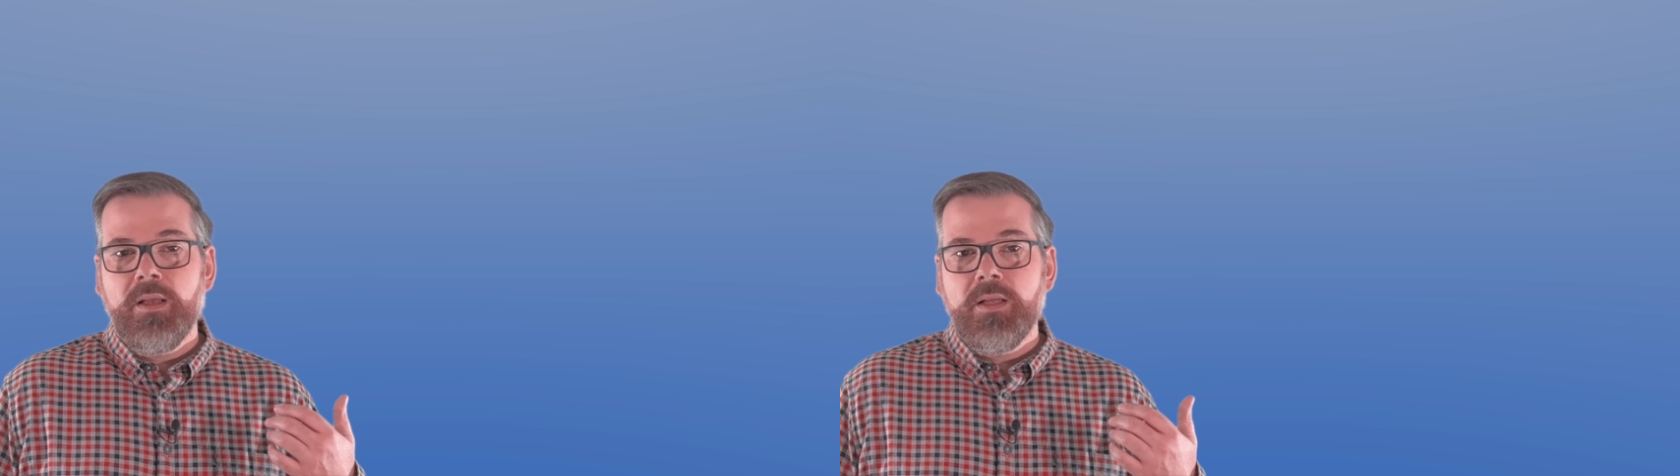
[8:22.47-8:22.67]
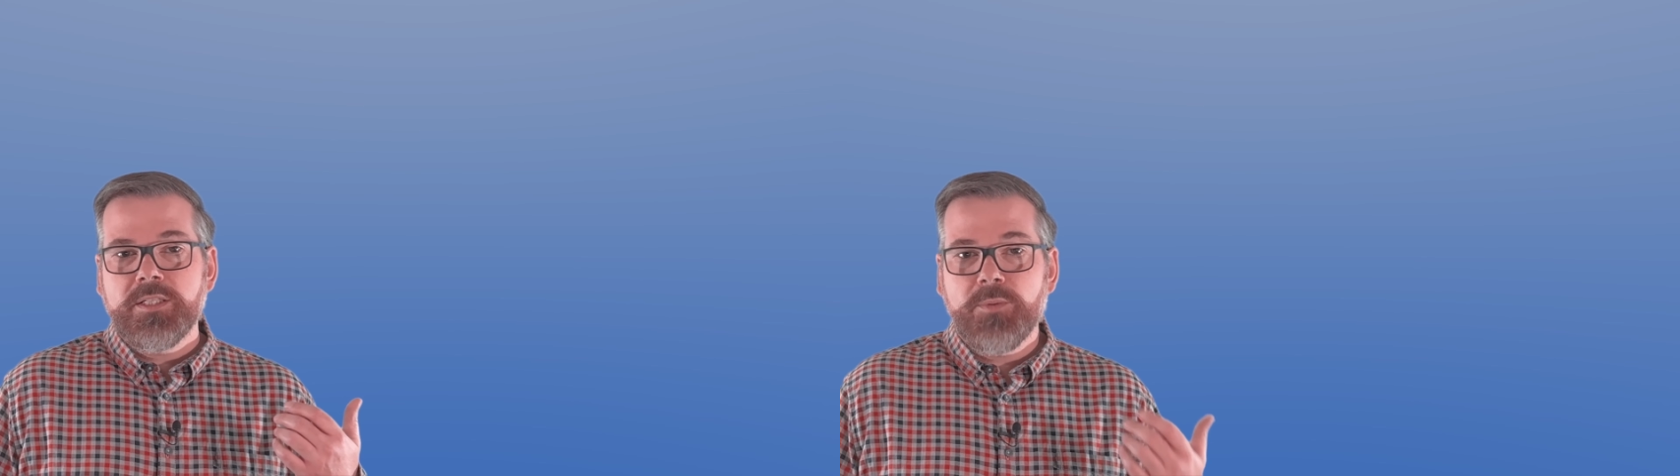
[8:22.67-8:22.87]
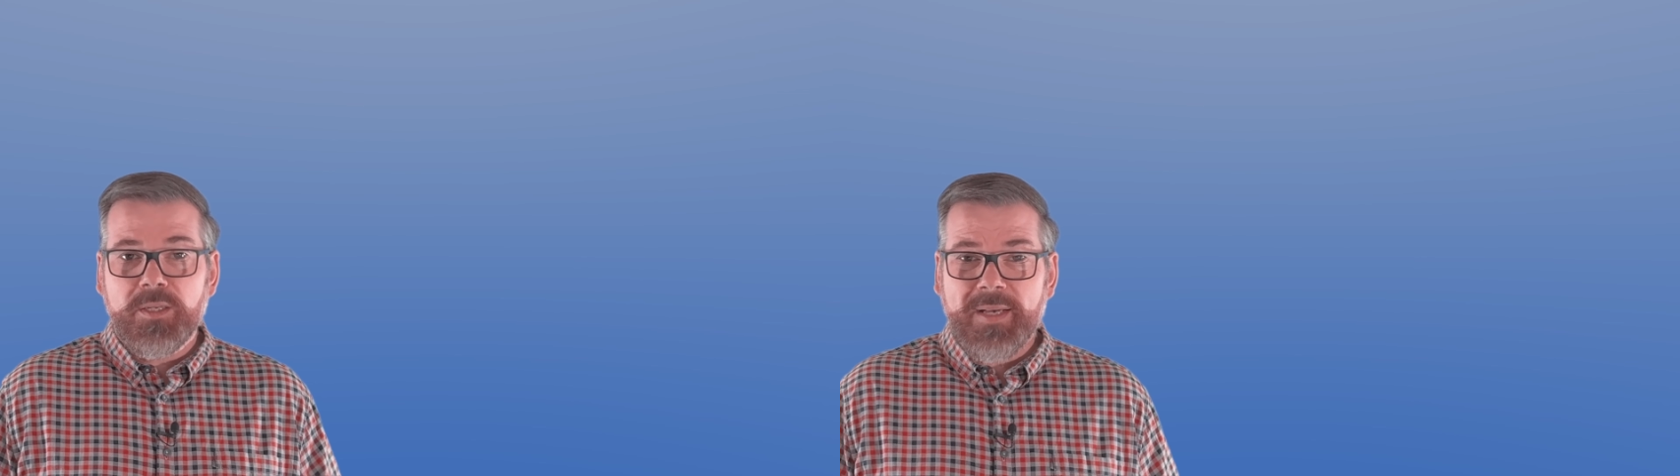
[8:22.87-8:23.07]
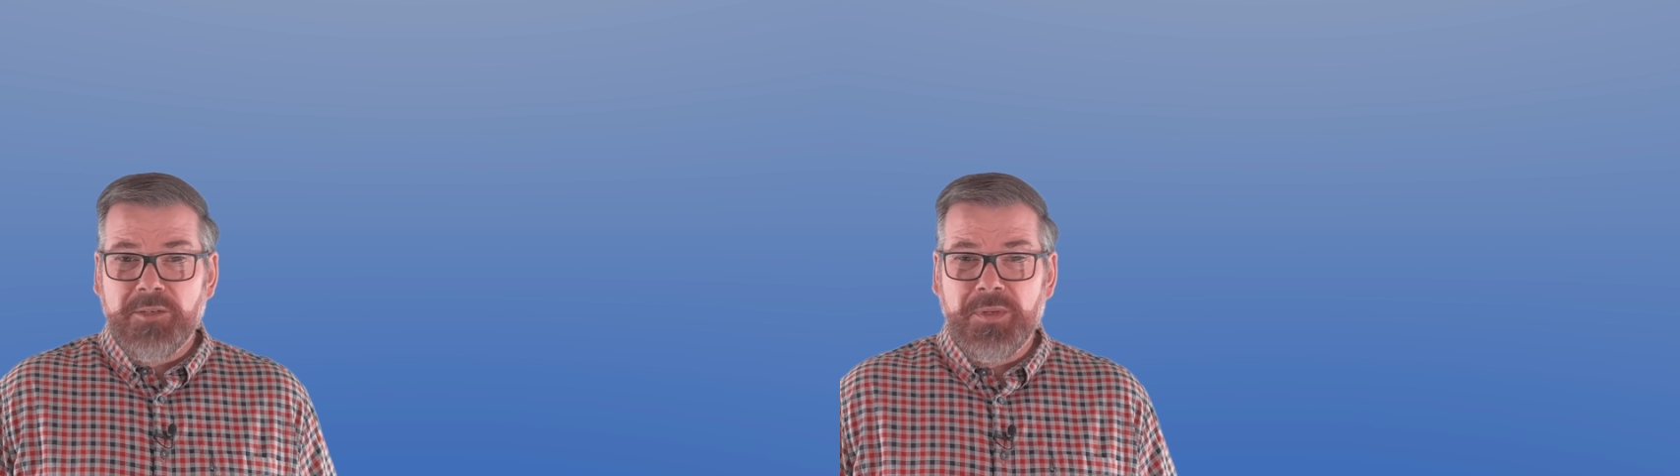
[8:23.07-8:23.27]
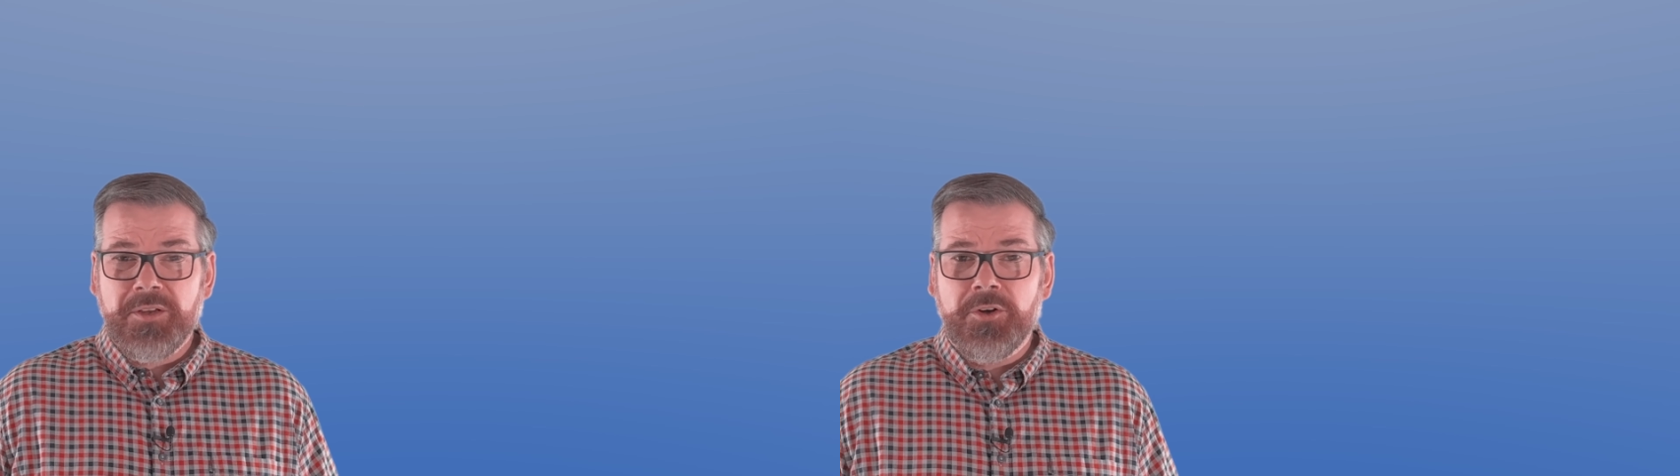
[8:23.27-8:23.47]
So what about
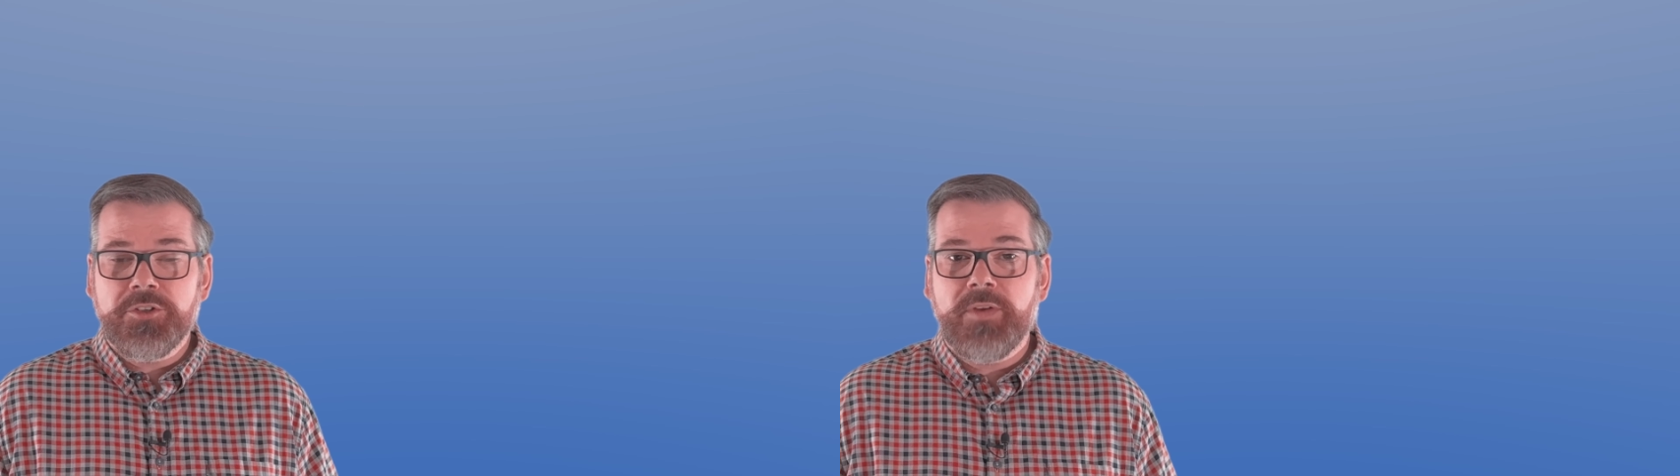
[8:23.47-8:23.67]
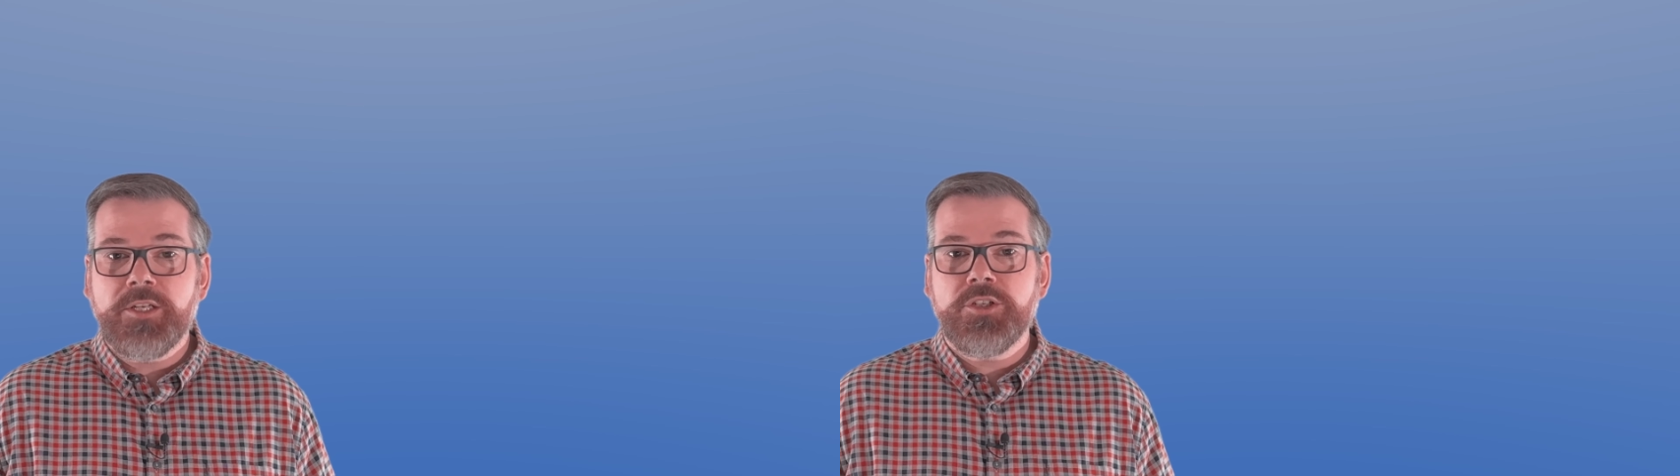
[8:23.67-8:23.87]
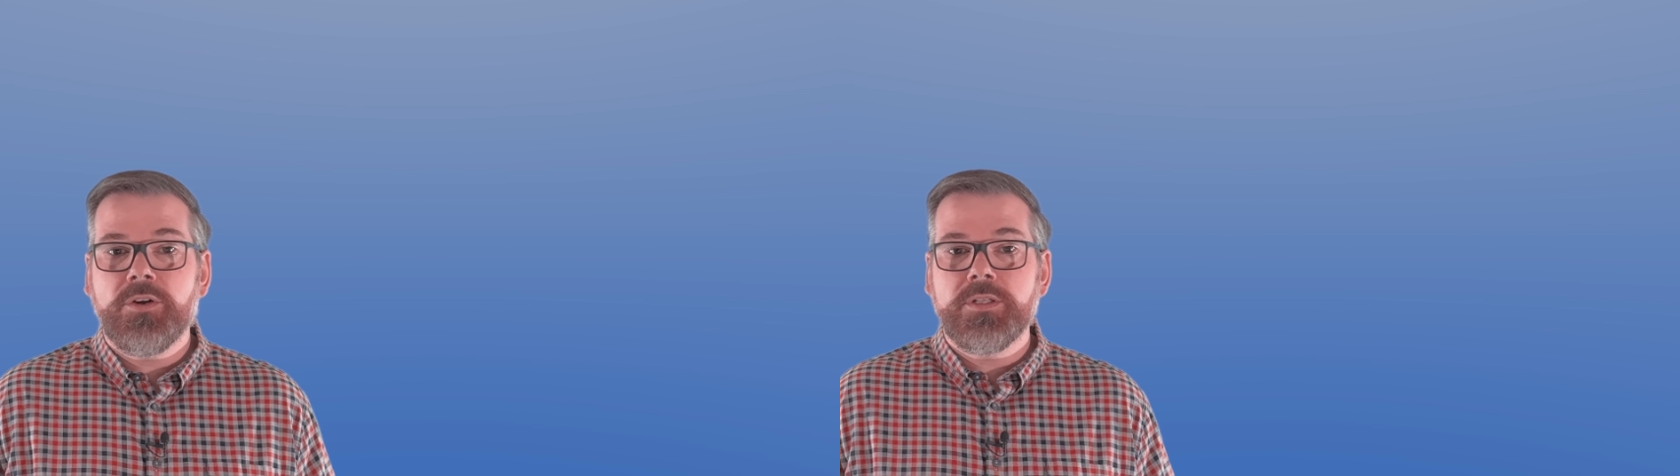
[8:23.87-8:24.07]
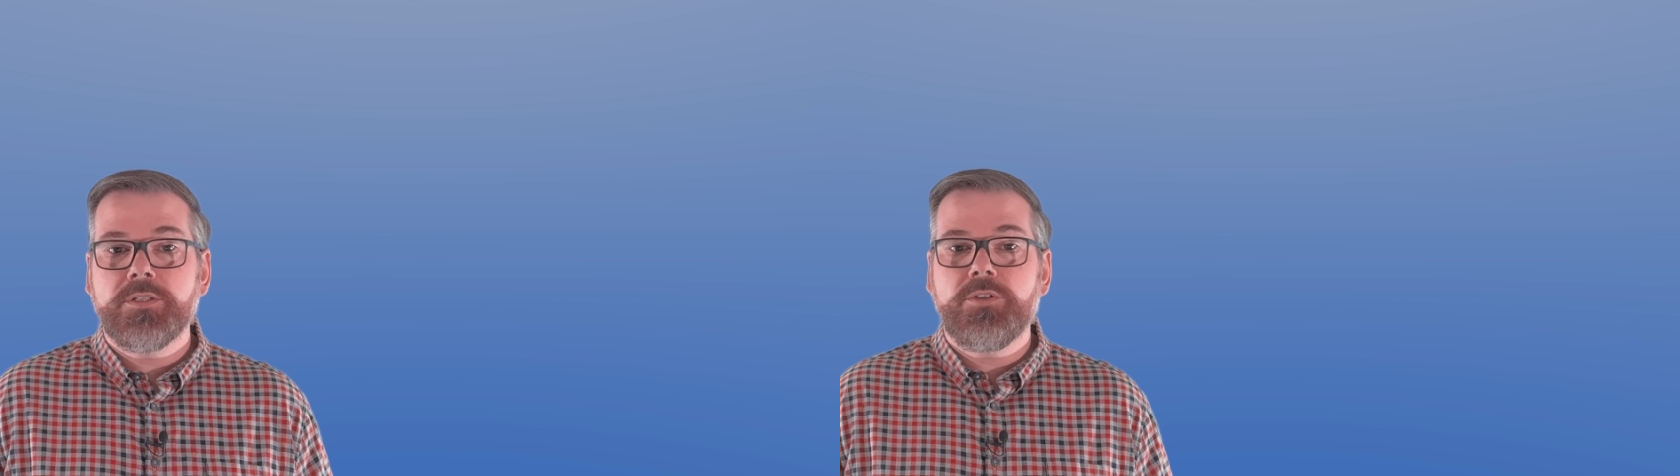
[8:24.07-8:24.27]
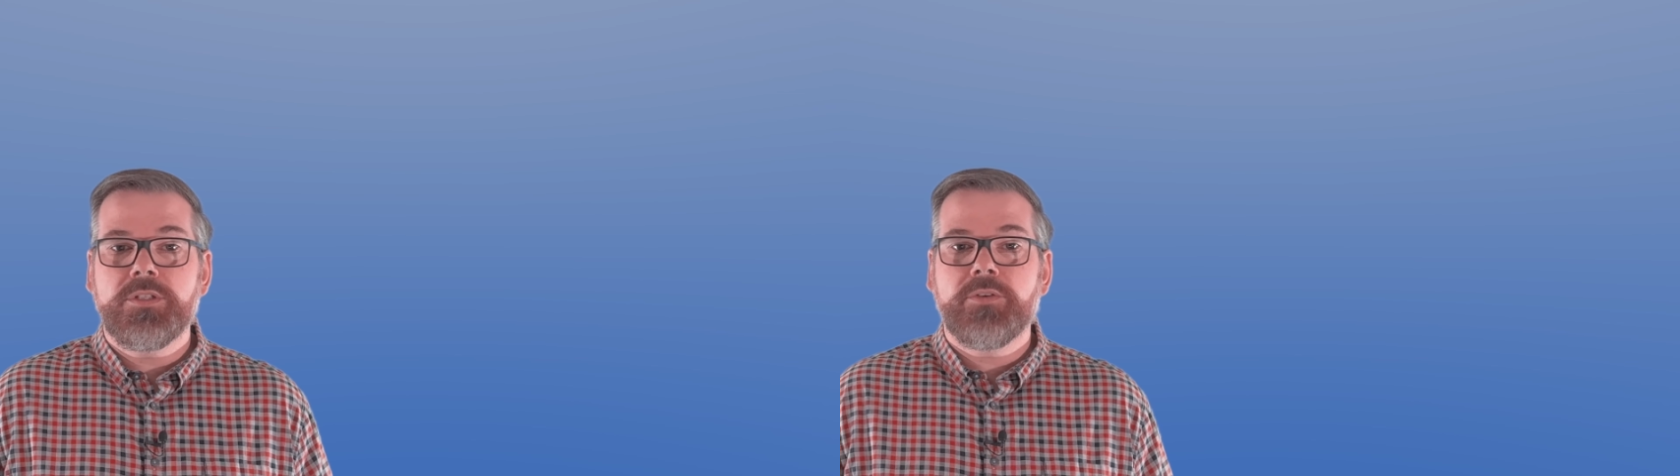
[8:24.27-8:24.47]
whether contravention
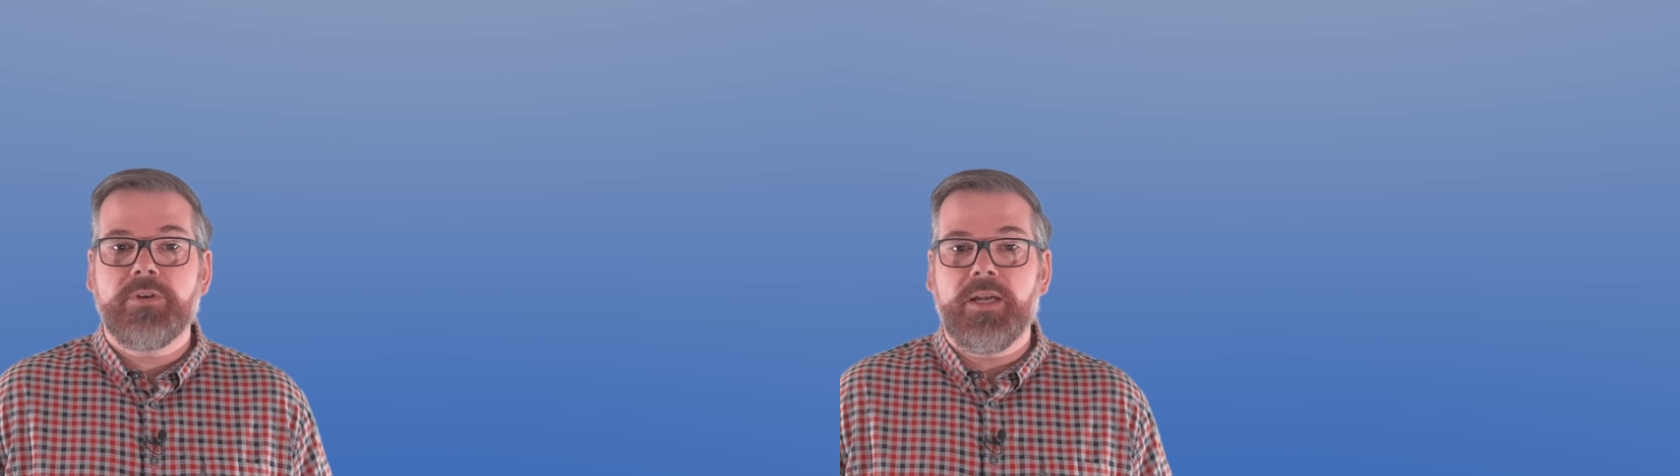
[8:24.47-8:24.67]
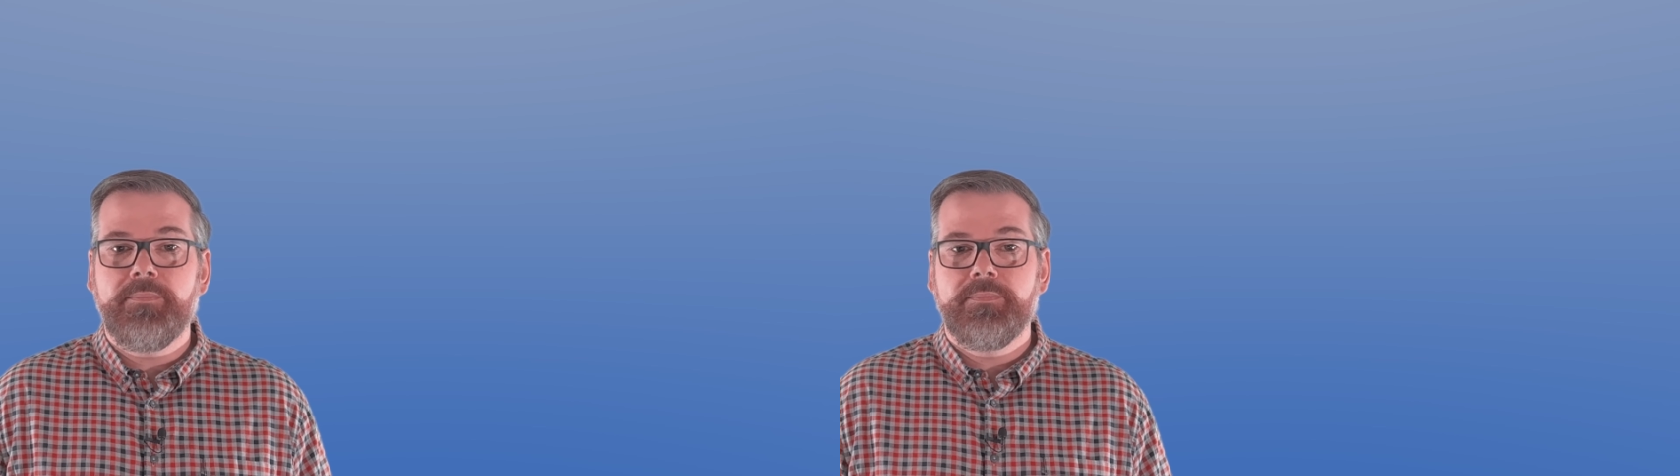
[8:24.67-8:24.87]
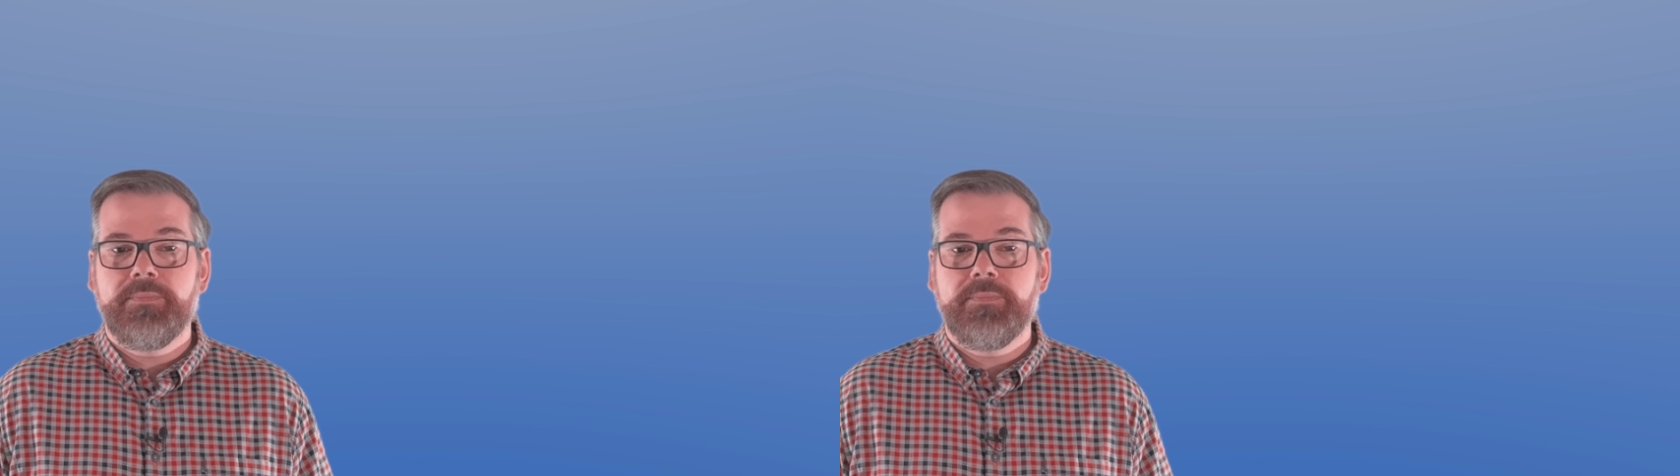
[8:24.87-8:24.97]
constitutes a crime?